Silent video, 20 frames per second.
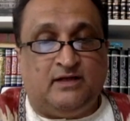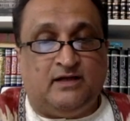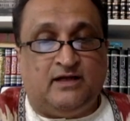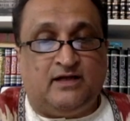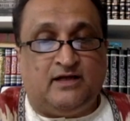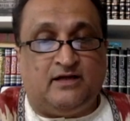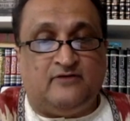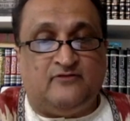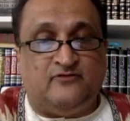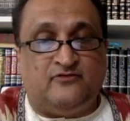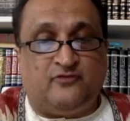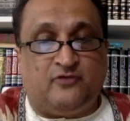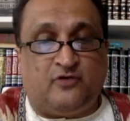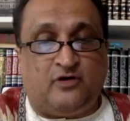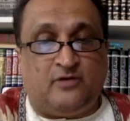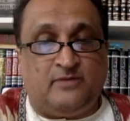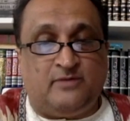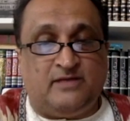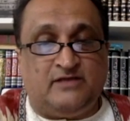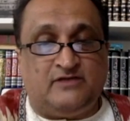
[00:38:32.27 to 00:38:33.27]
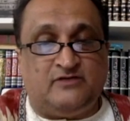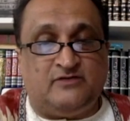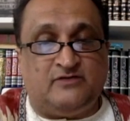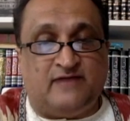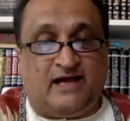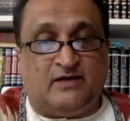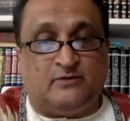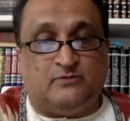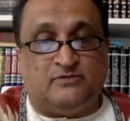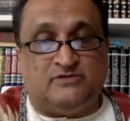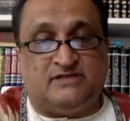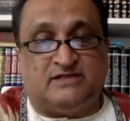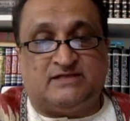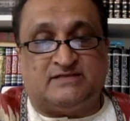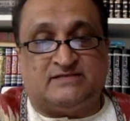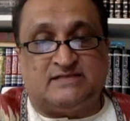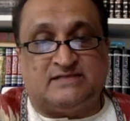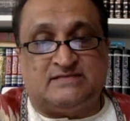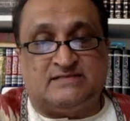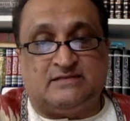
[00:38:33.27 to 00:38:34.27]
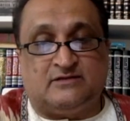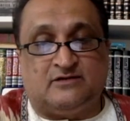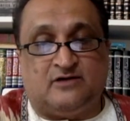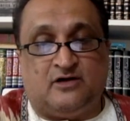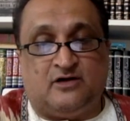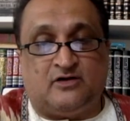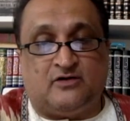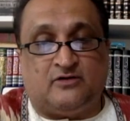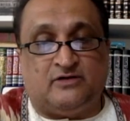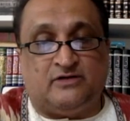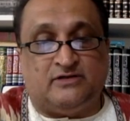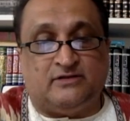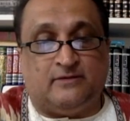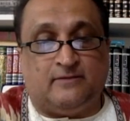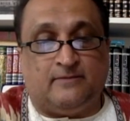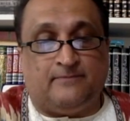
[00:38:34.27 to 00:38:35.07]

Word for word: conforming to that which exists in concreto.